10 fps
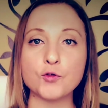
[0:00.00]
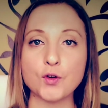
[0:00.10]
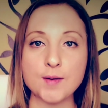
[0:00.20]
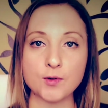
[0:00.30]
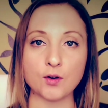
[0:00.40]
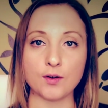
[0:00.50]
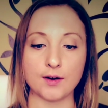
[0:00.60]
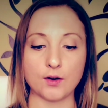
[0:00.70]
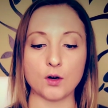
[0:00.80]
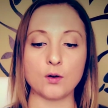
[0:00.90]
dream
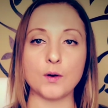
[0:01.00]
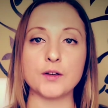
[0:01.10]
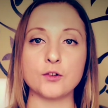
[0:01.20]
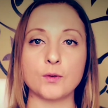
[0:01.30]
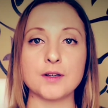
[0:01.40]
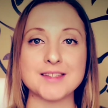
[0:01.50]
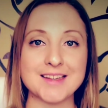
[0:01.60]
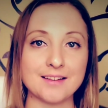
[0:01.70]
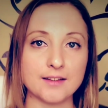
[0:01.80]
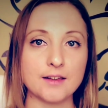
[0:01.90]
career, you're going to want to
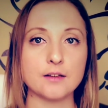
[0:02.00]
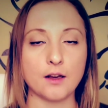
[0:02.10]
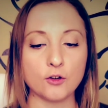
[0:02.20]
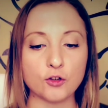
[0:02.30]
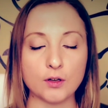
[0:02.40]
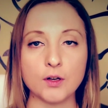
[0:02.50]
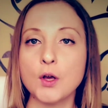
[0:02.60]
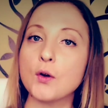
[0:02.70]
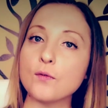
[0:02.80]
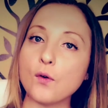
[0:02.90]
set the intention
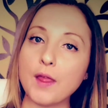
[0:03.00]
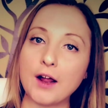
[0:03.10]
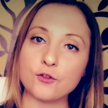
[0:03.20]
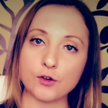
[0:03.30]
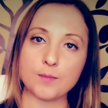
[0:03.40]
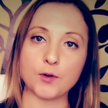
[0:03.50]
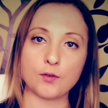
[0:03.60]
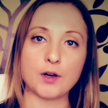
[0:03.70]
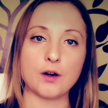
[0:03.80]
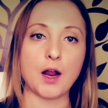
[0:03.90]
for that dream
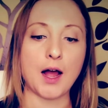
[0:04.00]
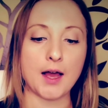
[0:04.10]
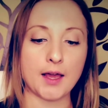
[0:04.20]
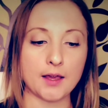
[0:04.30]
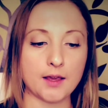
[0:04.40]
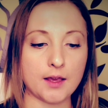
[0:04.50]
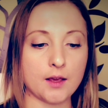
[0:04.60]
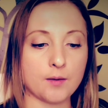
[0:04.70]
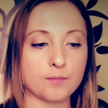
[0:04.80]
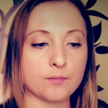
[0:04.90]
career. I
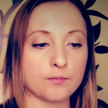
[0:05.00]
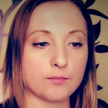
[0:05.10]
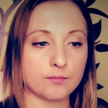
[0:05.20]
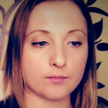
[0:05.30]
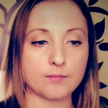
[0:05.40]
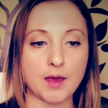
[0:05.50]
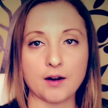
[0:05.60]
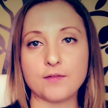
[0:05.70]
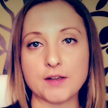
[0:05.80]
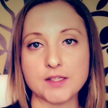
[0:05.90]
am
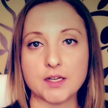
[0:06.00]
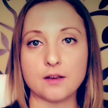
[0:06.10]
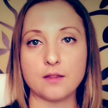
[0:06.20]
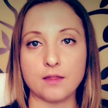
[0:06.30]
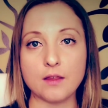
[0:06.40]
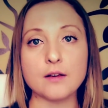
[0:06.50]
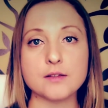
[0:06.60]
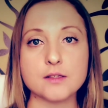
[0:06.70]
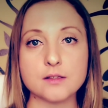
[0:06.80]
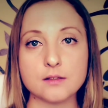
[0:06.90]
manifesting
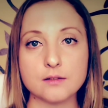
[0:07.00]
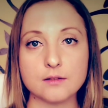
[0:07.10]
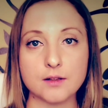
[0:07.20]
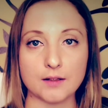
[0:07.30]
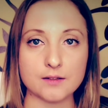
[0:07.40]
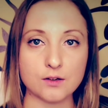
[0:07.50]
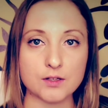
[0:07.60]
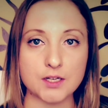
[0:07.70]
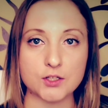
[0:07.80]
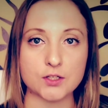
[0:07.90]
this. That's your
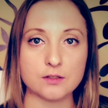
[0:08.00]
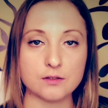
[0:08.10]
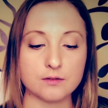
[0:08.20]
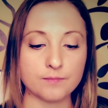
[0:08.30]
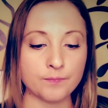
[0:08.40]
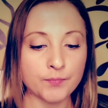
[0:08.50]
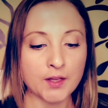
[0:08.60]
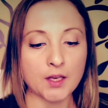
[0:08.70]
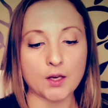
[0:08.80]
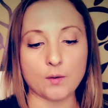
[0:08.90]
intention.
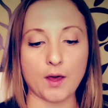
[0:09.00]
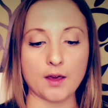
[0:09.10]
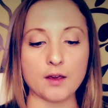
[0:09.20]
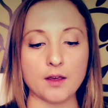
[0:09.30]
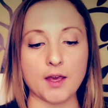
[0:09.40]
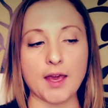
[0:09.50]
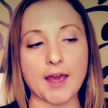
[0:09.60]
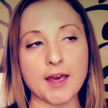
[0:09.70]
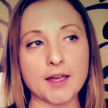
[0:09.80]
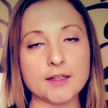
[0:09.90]
Okay?
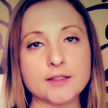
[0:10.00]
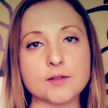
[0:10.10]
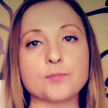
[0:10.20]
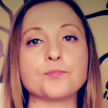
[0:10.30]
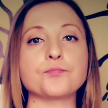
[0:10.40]
And